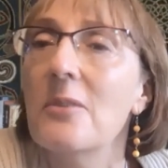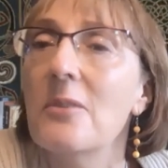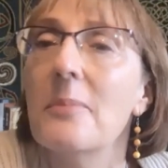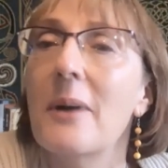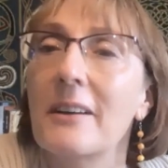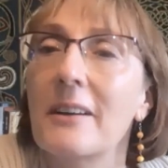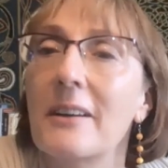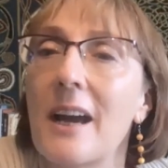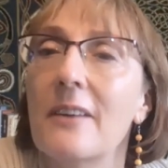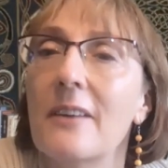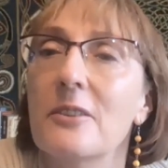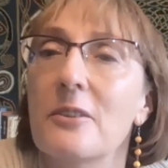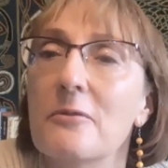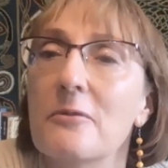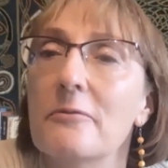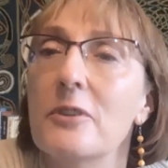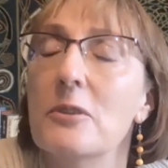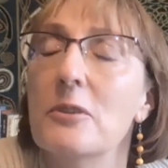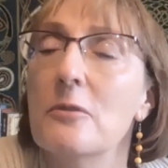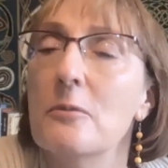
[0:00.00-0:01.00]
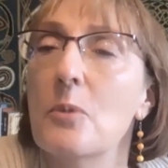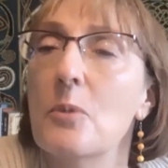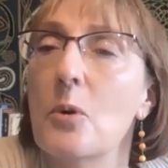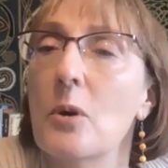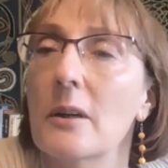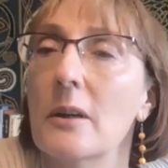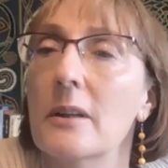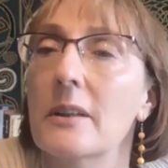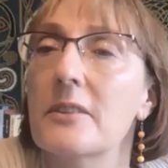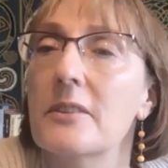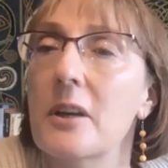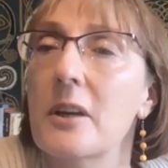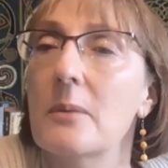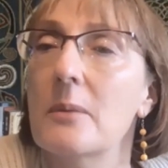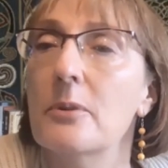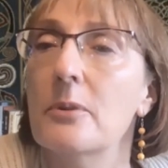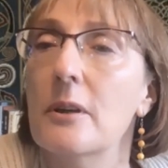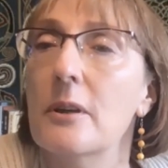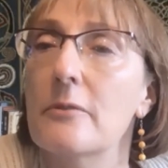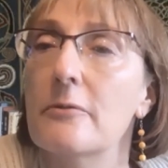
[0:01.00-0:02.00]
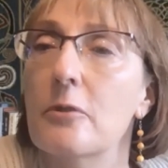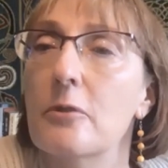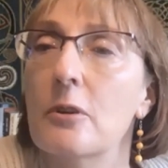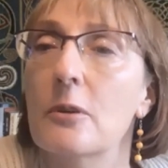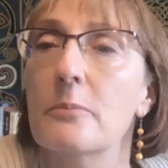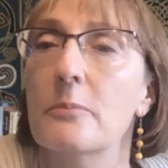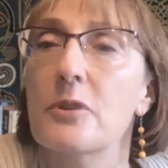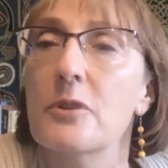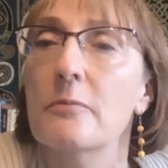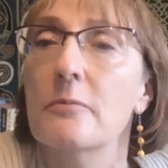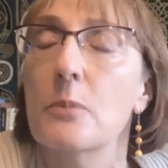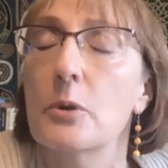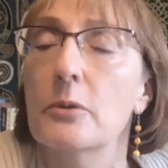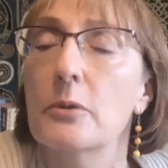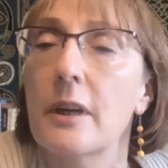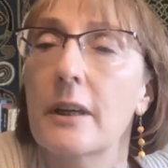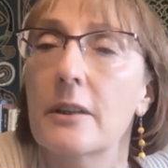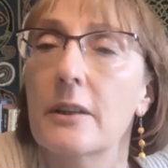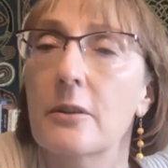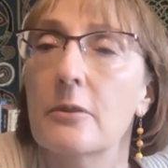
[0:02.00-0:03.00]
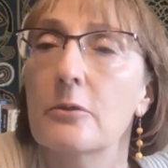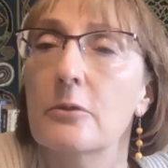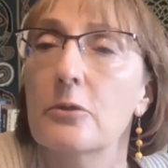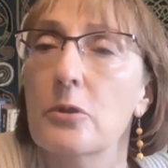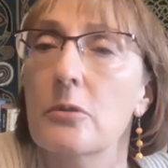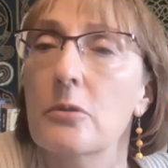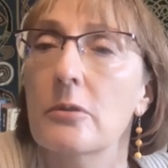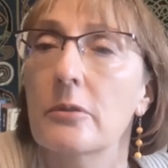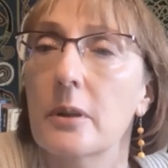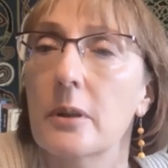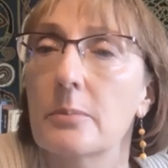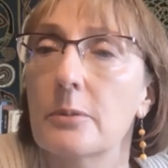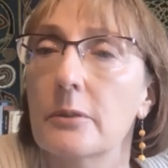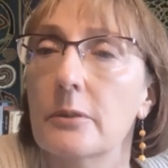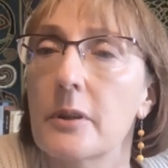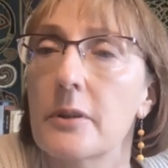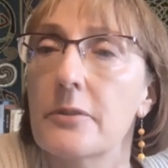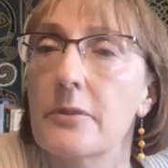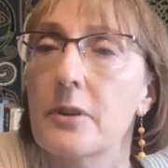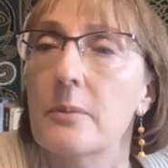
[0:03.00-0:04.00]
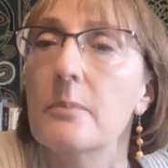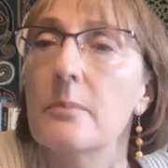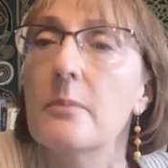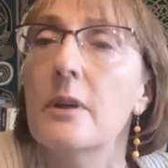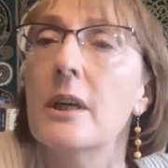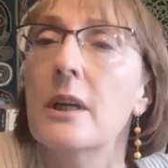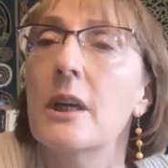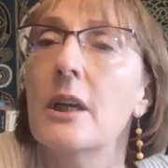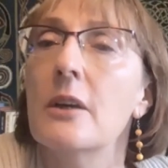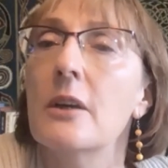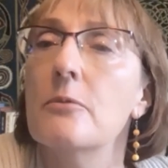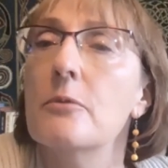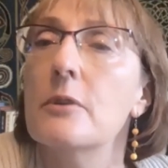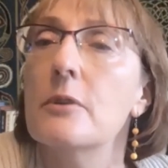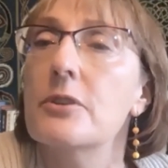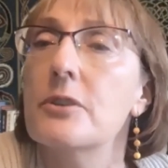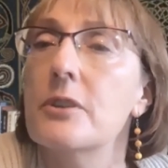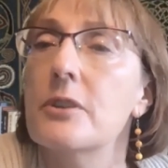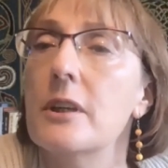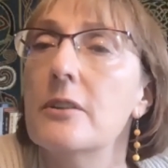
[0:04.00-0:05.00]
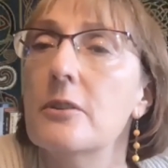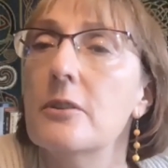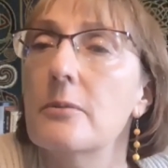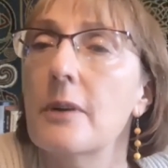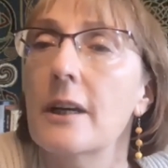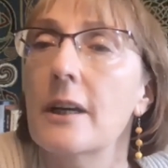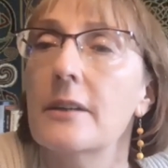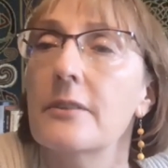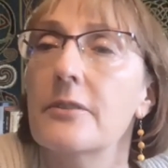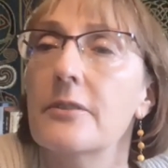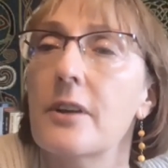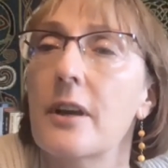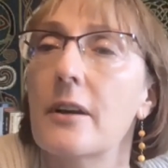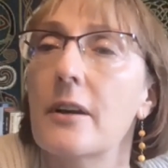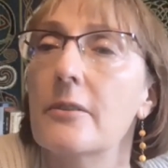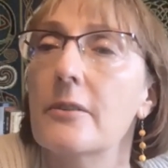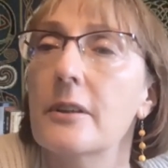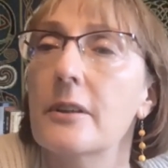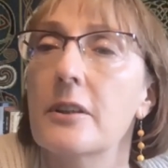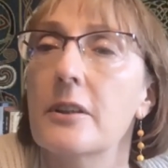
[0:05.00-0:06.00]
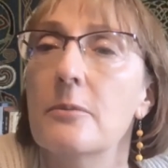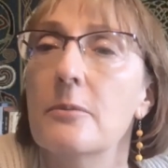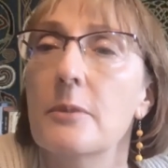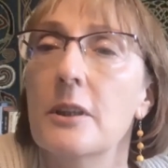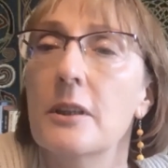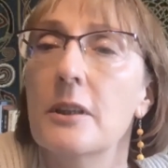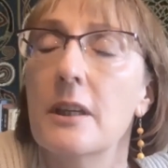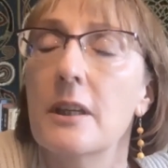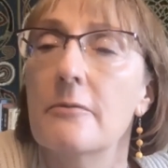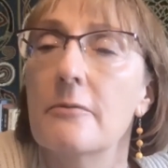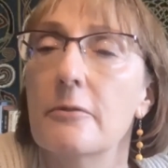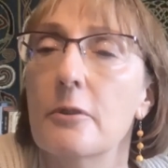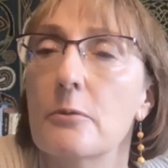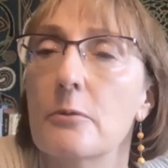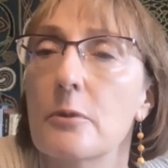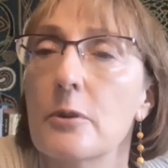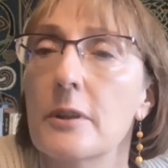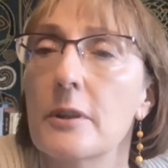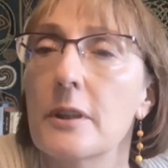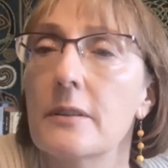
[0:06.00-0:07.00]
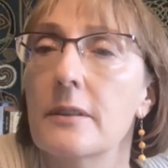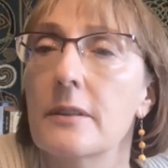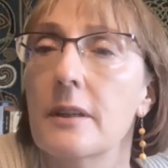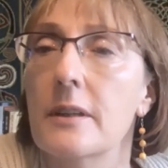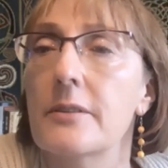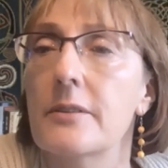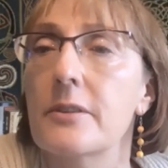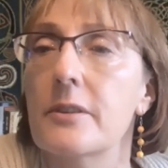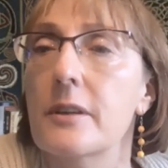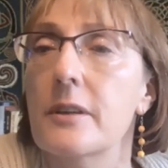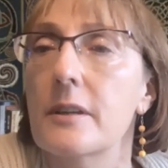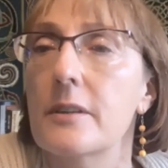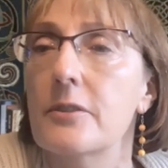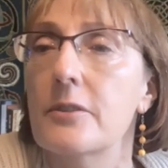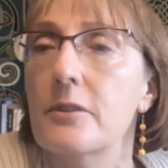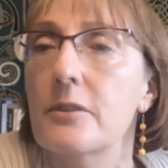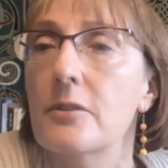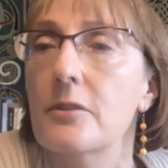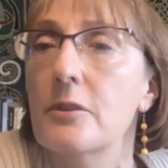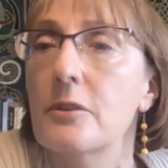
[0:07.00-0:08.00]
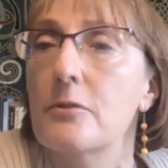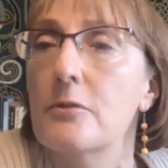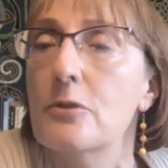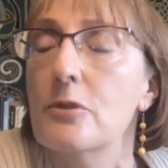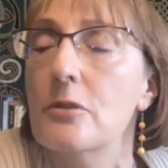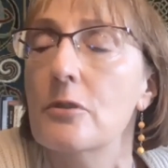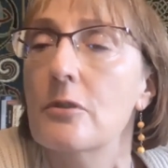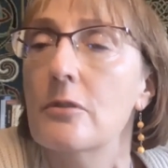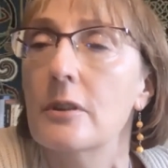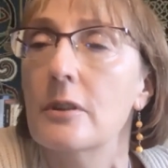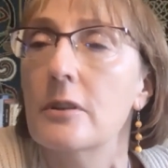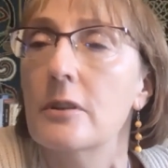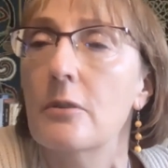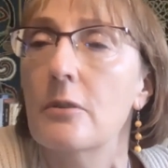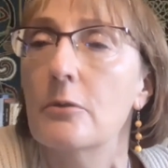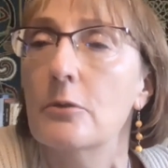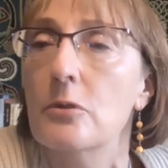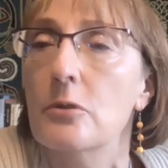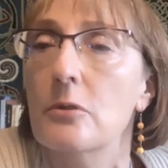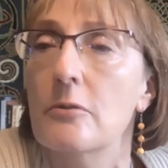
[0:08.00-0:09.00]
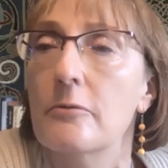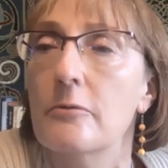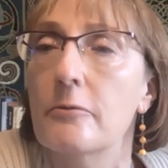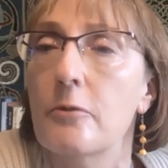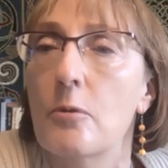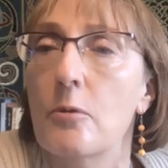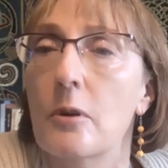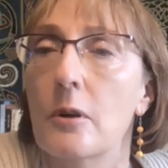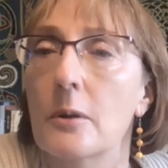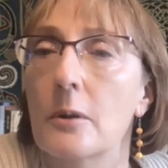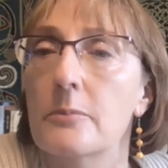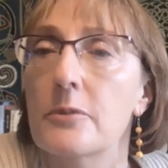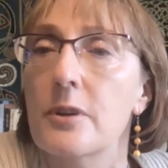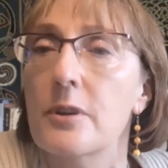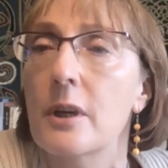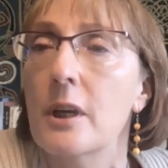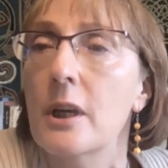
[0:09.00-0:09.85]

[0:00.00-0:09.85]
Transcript: how you view more contemporary forms of multicultural liberalism, which seek to reconcile the human need for rootedness in institutional and cultural forms